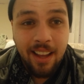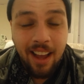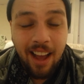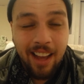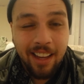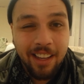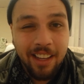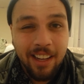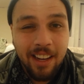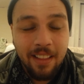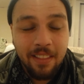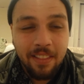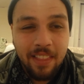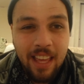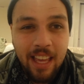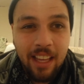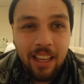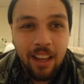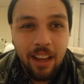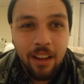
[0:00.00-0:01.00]
I couldn't
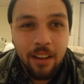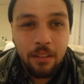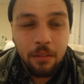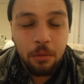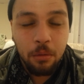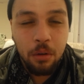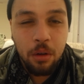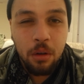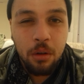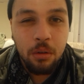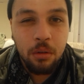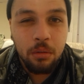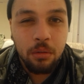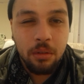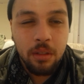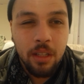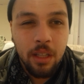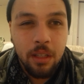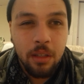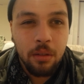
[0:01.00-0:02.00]
think of who
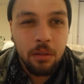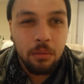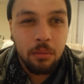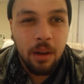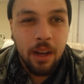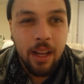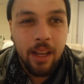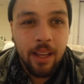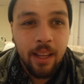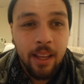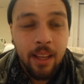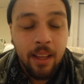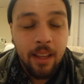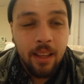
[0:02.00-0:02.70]
to do what.